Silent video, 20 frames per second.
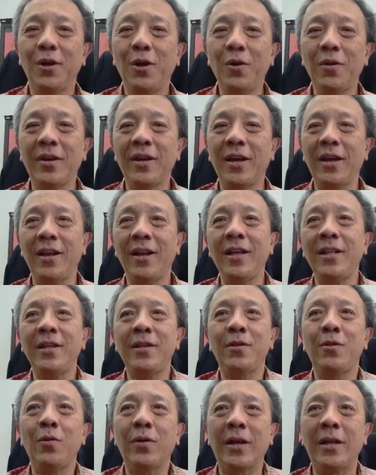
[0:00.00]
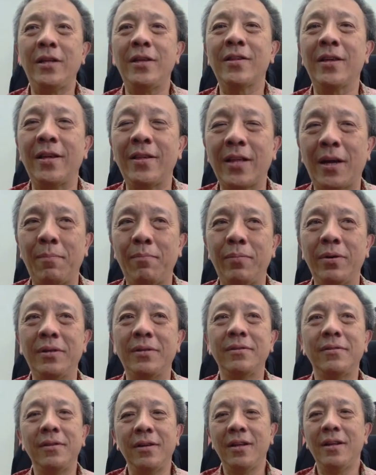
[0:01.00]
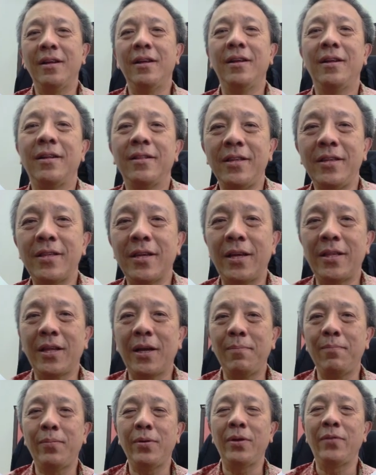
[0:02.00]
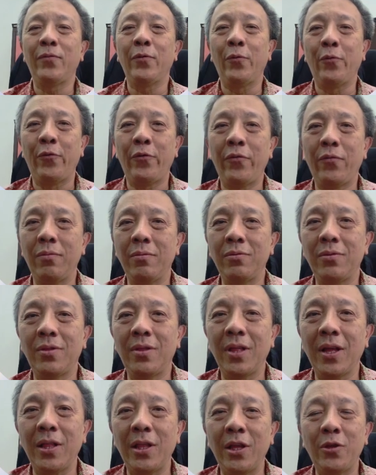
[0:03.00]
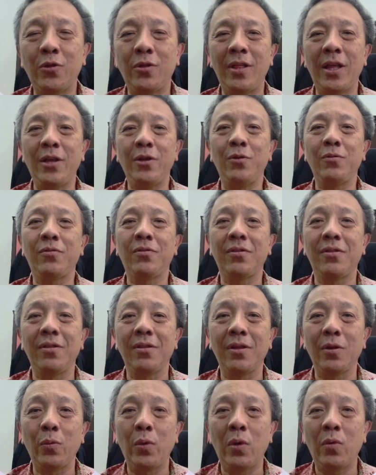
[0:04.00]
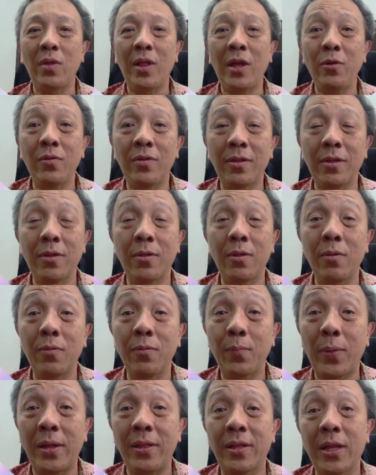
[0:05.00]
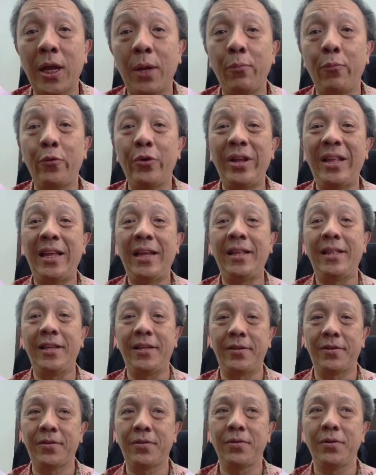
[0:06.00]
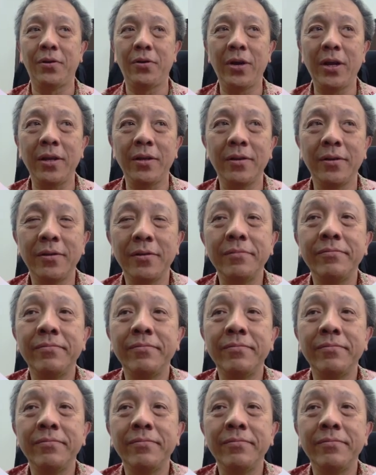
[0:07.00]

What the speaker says: Okay, let us look at this example. This example, we will let you spend time reading this. All right.